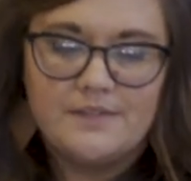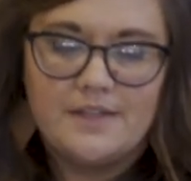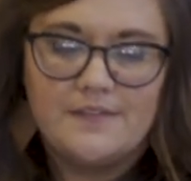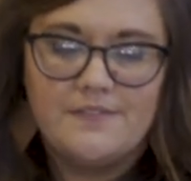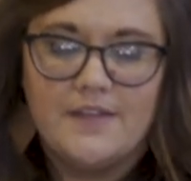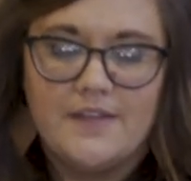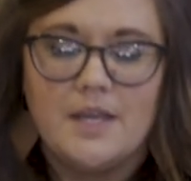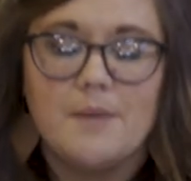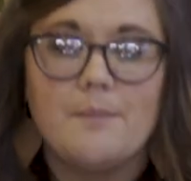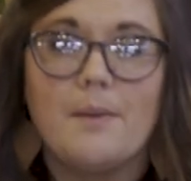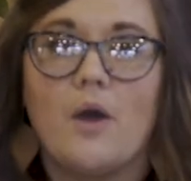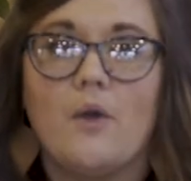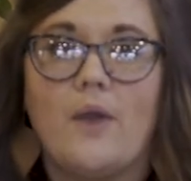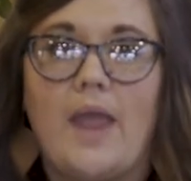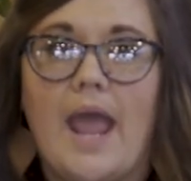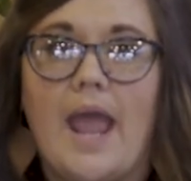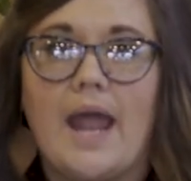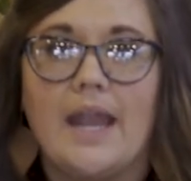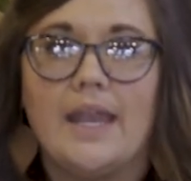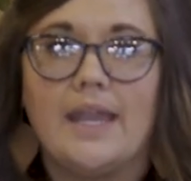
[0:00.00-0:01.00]
Think about
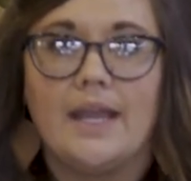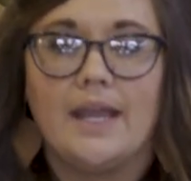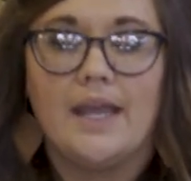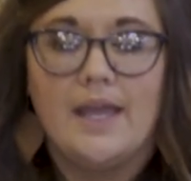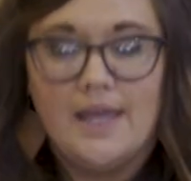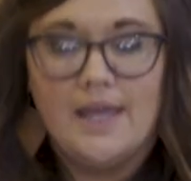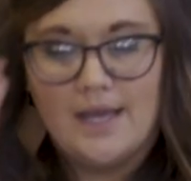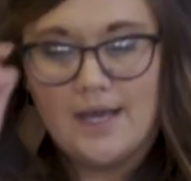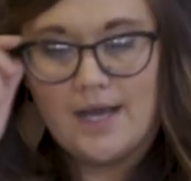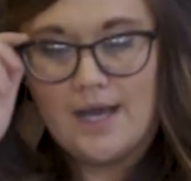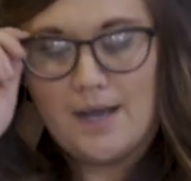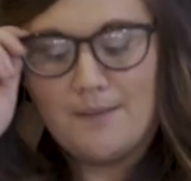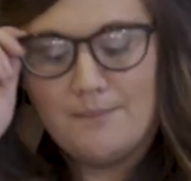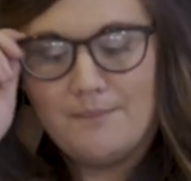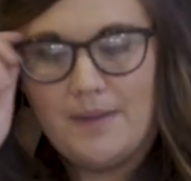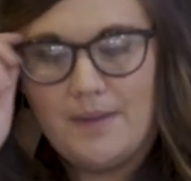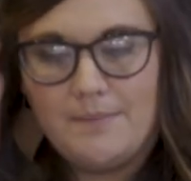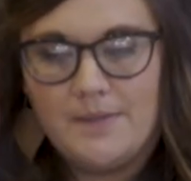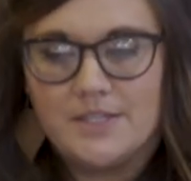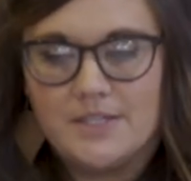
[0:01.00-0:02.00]
adding
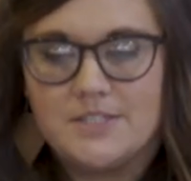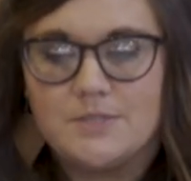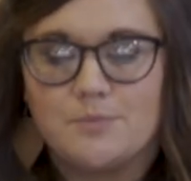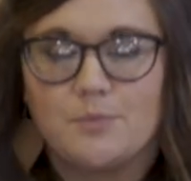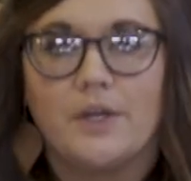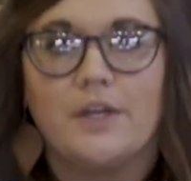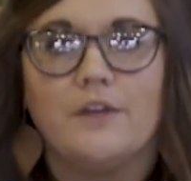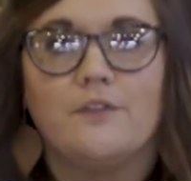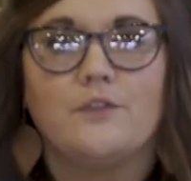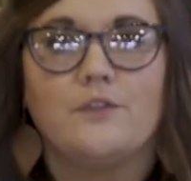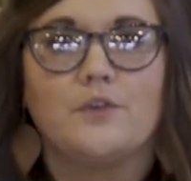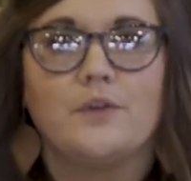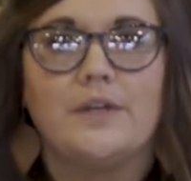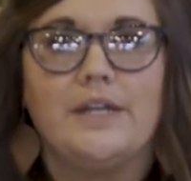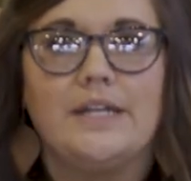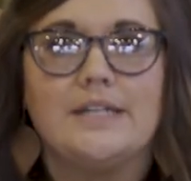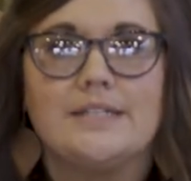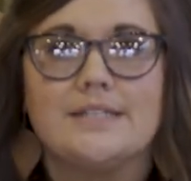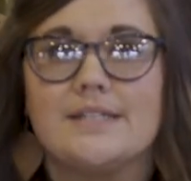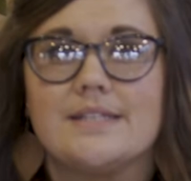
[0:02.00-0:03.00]
maybe a sprig of
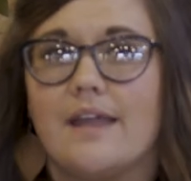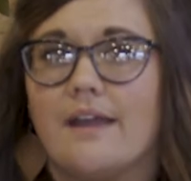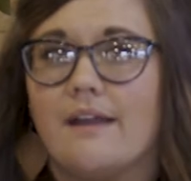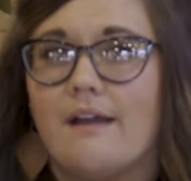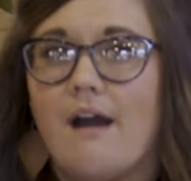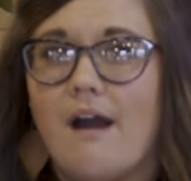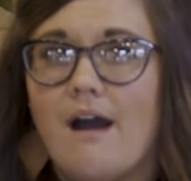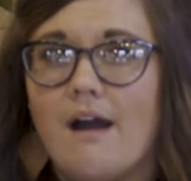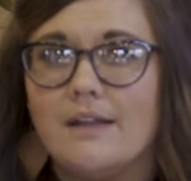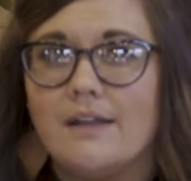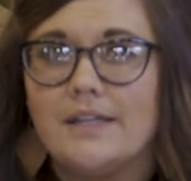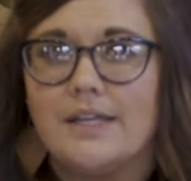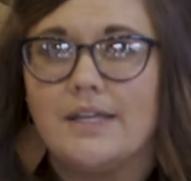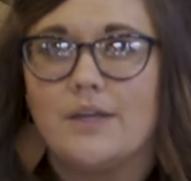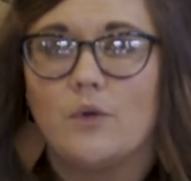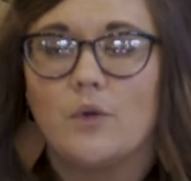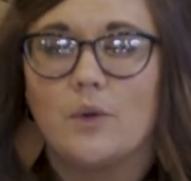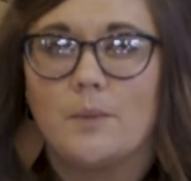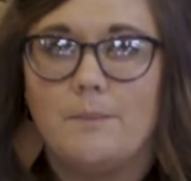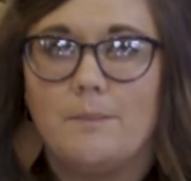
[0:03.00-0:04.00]
greens like holly
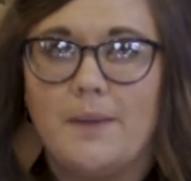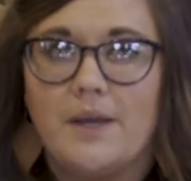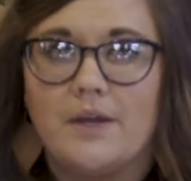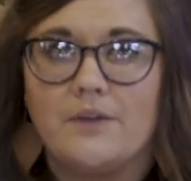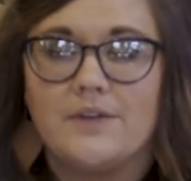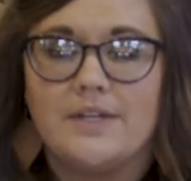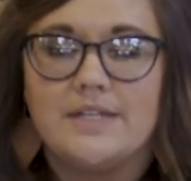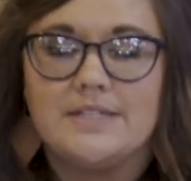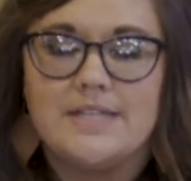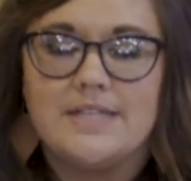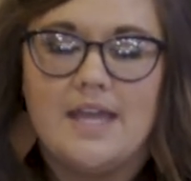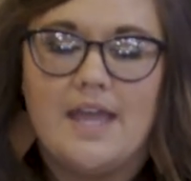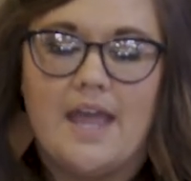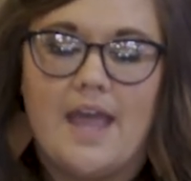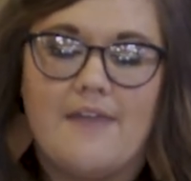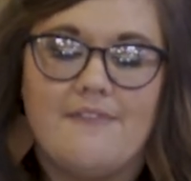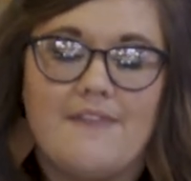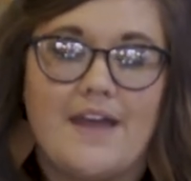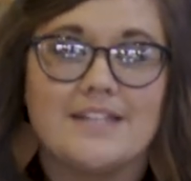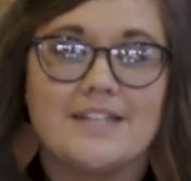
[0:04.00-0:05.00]
or berries,
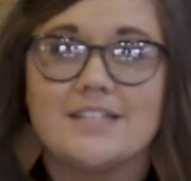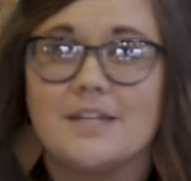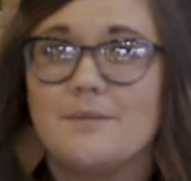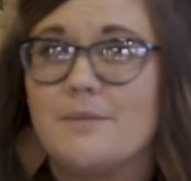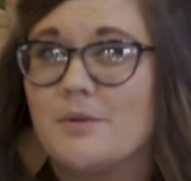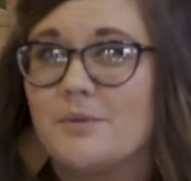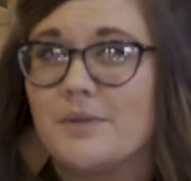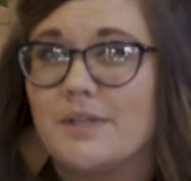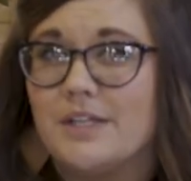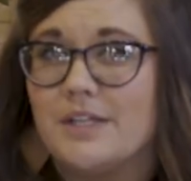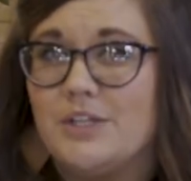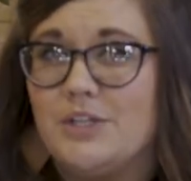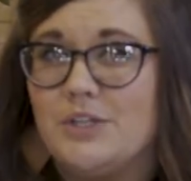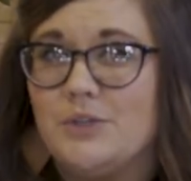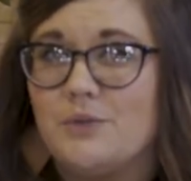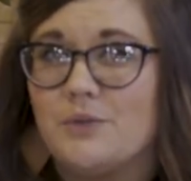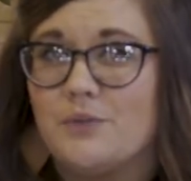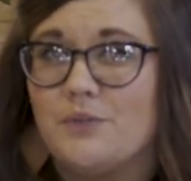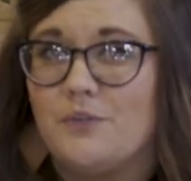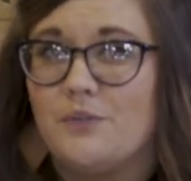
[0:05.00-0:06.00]
and that's gonna be really
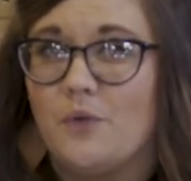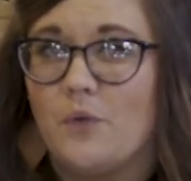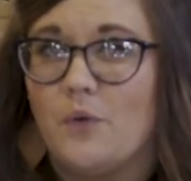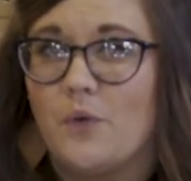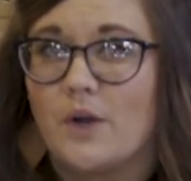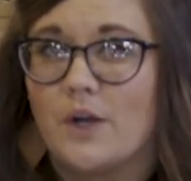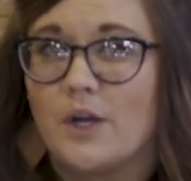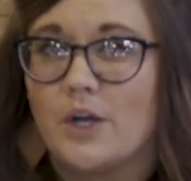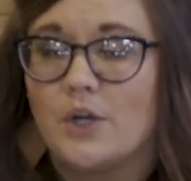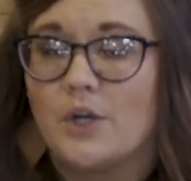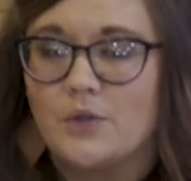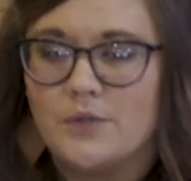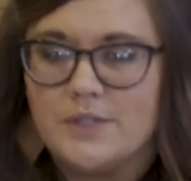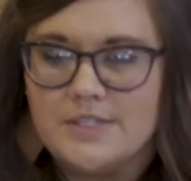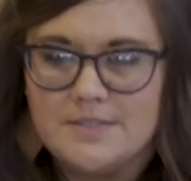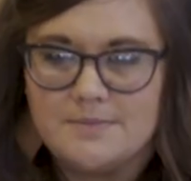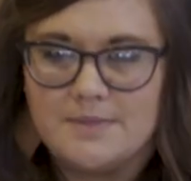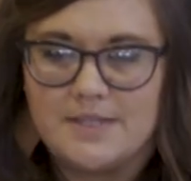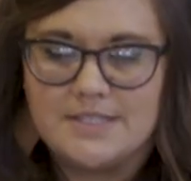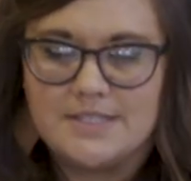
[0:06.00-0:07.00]
cute for
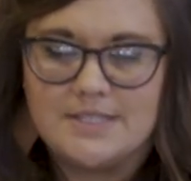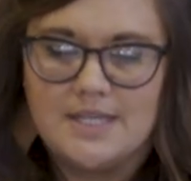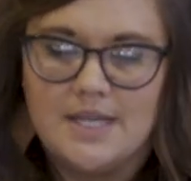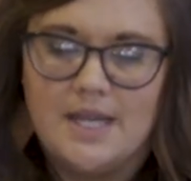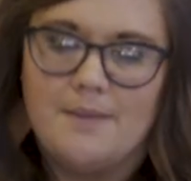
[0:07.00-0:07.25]
Christmas.